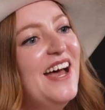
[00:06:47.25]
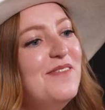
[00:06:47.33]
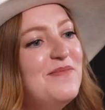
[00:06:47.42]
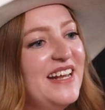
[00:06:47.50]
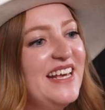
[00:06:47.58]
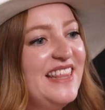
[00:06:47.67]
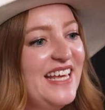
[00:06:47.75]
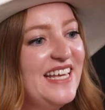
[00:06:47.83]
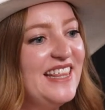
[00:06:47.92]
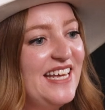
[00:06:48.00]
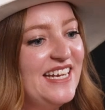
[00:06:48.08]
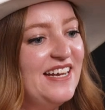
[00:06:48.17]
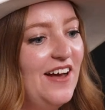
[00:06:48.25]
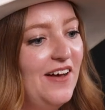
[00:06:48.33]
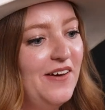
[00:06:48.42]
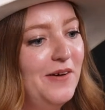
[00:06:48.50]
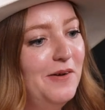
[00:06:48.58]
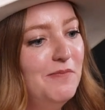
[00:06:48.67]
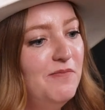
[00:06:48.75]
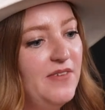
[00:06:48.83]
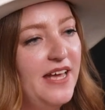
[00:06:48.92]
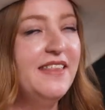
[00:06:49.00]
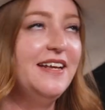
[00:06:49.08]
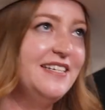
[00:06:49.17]
But I think that,
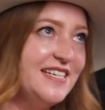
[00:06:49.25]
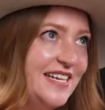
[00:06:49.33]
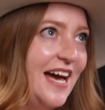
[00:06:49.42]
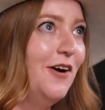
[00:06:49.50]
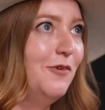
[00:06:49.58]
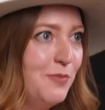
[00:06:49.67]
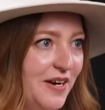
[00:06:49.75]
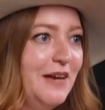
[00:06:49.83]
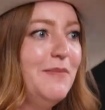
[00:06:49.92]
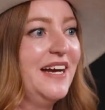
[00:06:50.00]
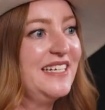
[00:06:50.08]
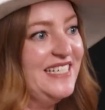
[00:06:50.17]
and then to now bring it back to